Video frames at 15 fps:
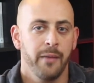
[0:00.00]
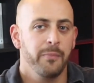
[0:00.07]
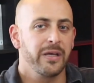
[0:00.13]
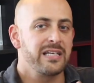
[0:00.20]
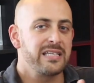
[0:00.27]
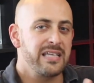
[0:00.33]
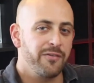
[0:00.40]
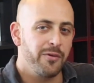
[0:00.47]

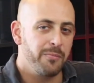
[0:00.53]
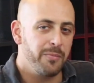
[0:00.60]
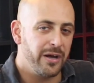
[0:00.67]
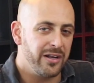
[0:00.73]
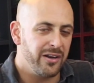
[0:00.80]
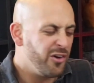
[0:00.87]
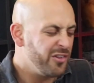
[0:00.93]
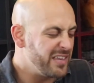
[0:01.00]
because
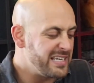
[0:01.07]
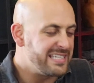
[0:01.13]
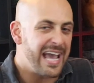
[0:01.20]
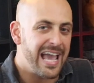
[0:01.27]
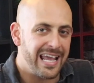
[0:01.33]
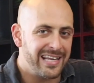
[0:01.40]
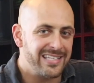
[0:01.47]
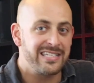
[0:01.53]
all the
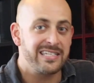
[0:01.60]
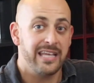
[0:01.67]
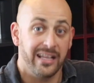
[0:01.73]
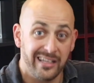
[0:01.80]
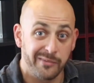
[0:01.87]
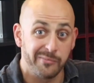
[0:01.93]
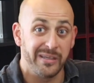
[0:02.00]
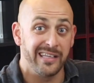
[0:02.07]
data is
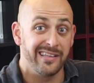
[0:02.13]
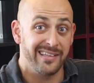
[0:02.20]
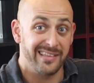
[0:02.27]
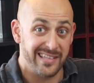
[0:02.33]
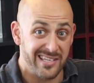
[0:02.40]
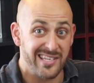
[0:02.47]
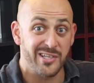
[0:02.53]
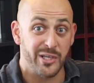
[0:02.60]
telling me that
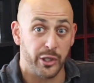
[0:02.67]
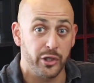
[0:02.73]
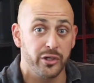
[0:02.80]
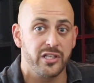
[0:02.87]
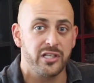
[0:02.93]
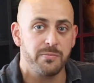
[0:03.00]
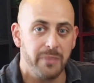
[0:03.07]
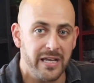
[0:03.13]
this is a
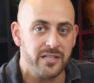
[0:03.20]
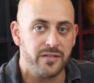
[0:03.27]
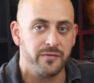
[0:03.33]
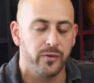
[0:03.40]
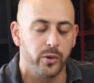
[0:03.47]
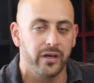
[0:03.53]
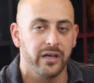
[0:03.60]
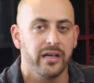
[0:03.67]
good space
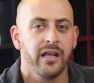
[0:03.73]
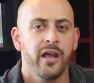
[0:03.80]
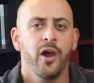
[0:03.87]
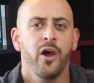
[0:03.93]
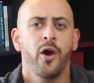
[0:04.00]
for it,